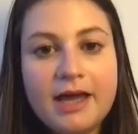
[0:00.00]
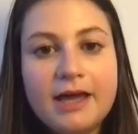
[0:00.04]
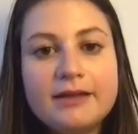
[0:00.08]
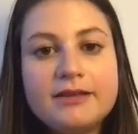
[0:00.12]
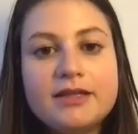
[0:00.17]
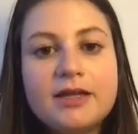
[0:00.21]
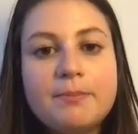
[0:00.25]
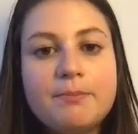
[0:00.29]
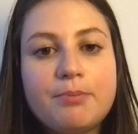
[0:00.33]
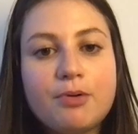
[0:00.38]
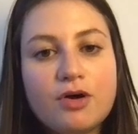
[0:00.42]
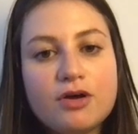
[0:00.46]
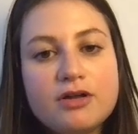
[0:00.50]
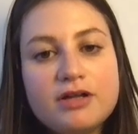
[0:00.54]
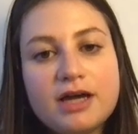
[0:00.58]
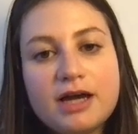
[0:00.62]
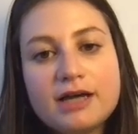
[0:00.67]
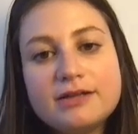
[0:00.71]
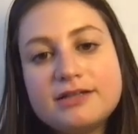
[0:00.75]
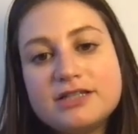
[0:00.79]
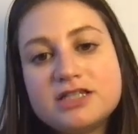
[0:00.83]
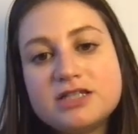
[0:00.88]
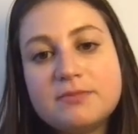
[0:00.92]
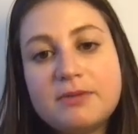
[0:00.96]
The
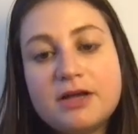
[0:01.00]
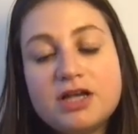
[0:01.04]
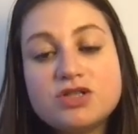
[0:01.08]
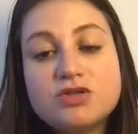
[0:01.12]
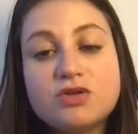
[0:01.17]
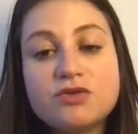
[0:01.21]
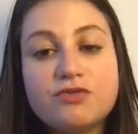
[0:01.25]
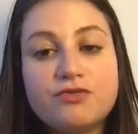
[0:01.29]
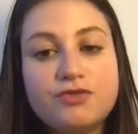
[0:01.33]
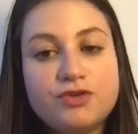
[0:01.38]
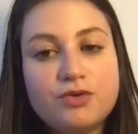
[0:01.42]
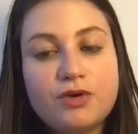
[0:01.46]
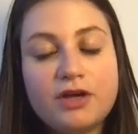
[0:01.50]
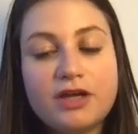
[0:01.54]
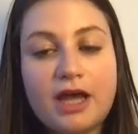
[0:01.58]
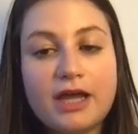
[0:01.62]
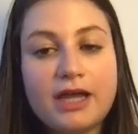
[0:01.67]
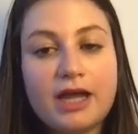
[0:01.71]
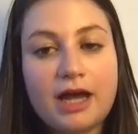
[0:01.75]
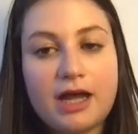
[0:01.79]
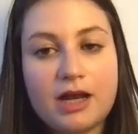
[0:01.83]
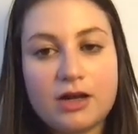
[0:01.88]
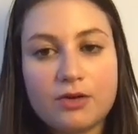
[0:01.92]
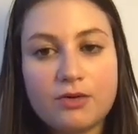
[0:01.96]
product is based on few AI
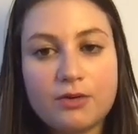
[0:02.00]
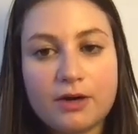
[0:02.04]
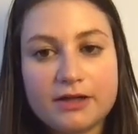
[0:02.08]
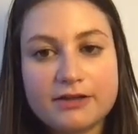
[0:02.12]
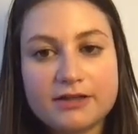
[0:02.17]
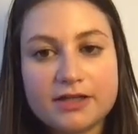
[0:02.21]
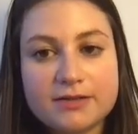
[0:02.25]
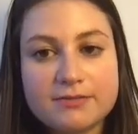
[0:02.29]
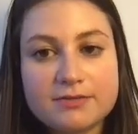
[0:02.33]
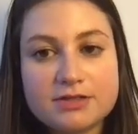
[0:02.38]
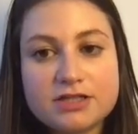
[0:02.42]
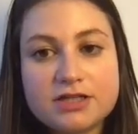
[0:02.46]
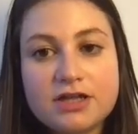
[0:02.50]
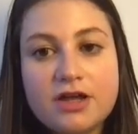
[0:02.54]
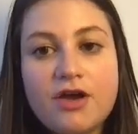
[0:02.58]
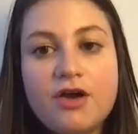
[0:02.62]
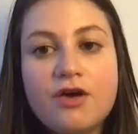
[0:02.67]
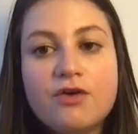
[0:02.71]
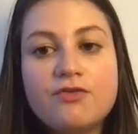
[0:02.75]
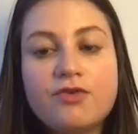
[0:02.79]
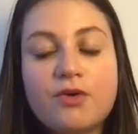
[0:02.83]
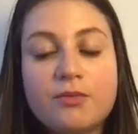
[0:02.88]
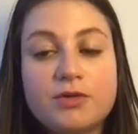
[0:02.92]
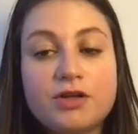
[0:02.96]
algorithms
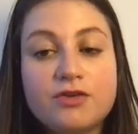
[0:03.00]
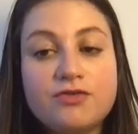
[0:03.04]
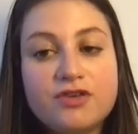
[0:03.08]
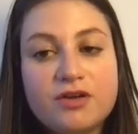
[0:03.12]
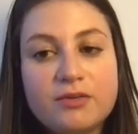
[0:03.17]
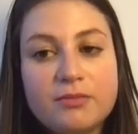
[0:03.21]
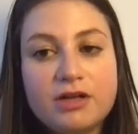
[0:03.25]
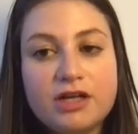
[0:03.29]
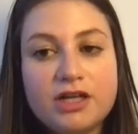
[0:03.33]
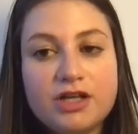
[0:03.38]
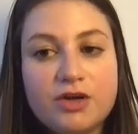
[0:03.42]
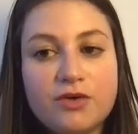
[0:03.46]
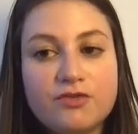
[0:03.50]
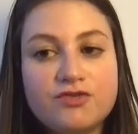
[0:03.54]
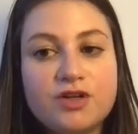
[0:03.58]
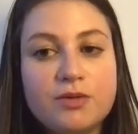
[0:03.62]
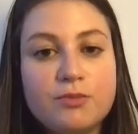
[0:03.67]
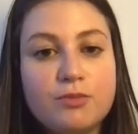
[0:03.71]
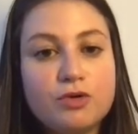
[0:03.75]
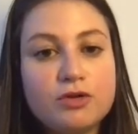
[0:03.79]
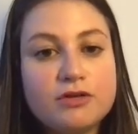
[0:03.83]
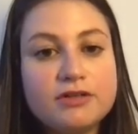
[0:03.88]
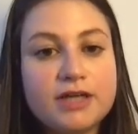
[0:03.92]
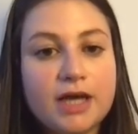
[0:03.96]
from the family of the
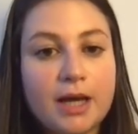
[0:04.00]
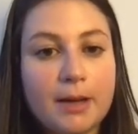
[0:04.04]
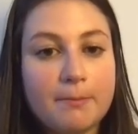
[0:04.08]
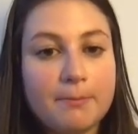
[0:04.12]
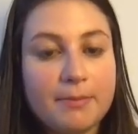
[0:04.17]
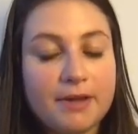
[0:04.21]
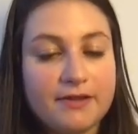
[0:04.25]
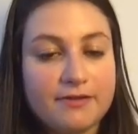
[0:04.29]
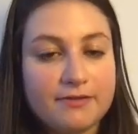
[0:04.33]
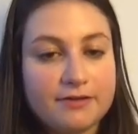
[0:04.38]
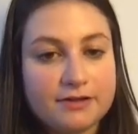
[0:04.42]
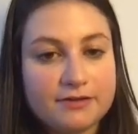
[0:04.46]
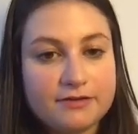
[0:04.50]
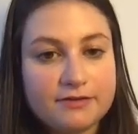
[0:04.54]
multi-arm bandit.